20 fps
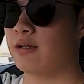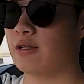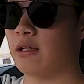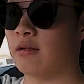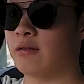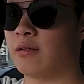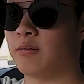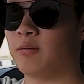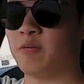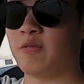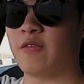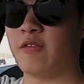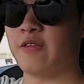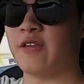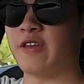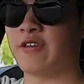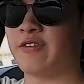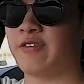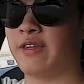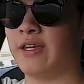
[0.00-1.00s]
Now
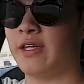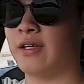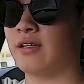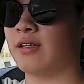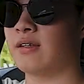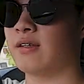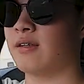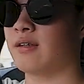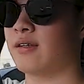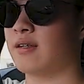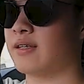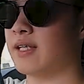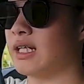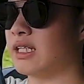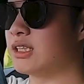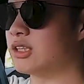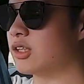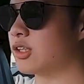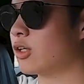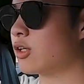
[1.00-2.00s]
the thing that